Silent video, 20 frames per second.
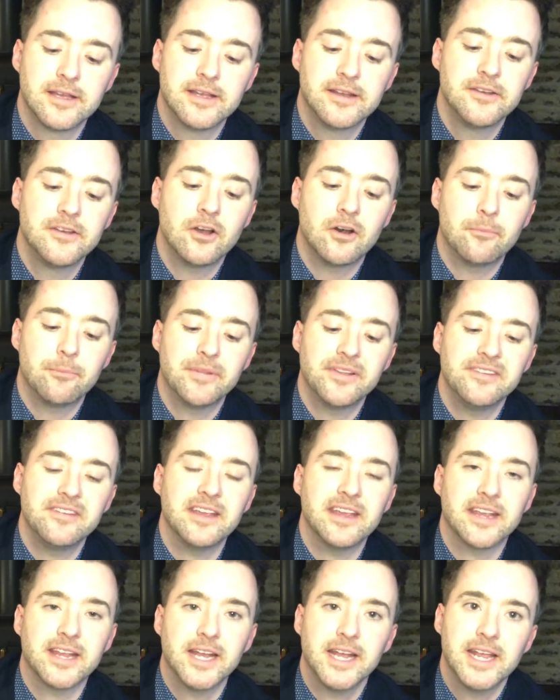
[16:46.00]
Not
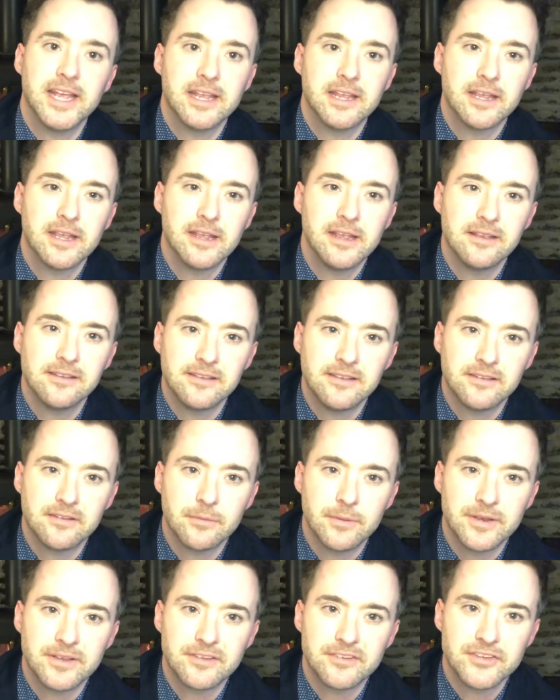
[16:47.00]
particularly easy to
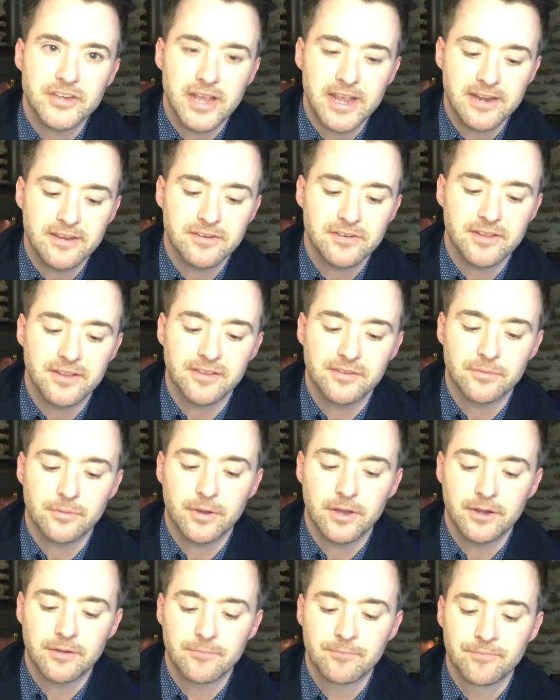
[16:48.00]
interchange this
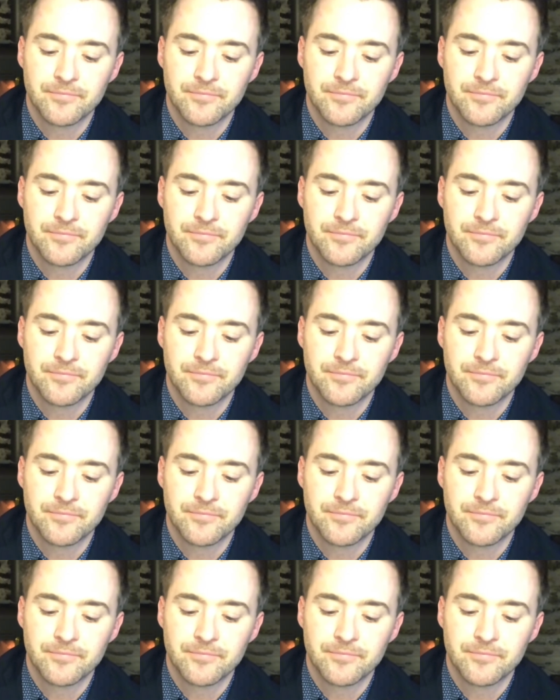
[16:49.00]
one.